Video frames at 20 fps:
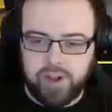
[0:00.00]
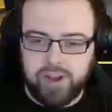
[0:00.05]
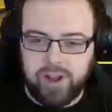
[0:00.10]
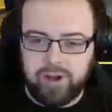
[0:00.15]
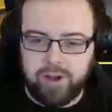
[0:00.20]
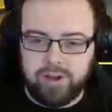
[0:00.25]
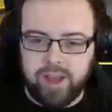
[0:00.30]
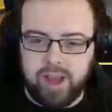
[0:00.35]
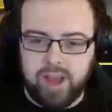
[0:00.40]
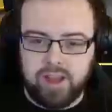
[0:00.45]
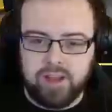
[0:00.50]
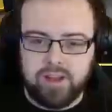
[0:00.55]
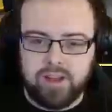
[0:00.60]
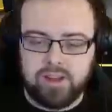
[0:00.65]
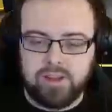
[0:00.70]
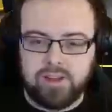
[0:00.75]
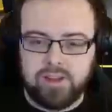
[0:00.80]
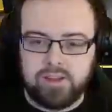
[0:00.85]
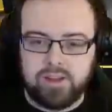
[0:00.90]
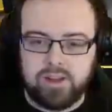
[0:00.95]
boy! Okay.
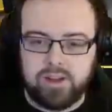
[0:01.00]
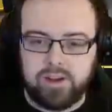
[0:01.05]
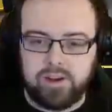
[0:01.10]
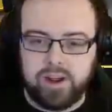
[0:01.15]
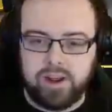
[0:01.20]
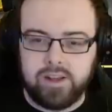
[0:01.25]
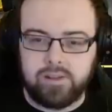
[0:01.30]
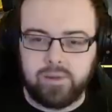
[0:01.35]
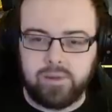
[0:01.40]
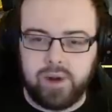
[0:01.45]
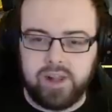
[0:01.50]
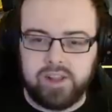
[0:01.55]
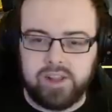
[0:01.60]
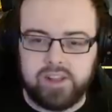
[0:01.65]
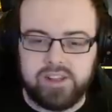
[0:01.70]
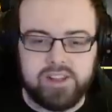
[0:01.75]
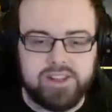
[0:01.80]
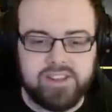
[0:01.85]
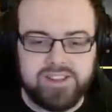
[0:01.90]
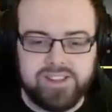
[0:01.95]
Alright,
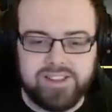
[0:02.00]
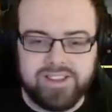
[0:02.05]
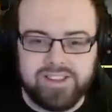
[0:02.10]
well,